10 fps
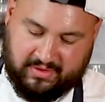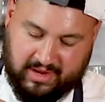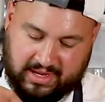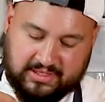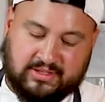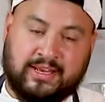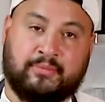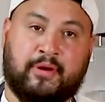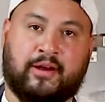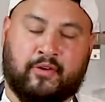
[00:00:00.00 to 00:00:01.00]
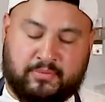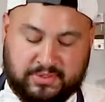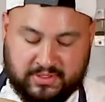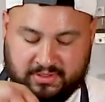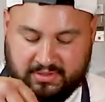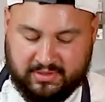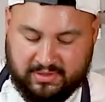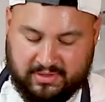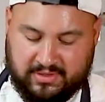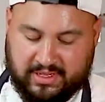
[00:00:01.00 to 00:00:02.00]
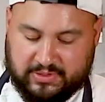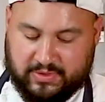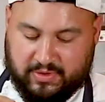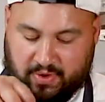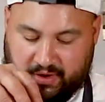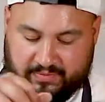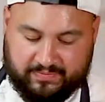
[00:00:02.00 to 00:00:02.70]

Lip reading: Nice, looks like breadcrumbs. That's what you want.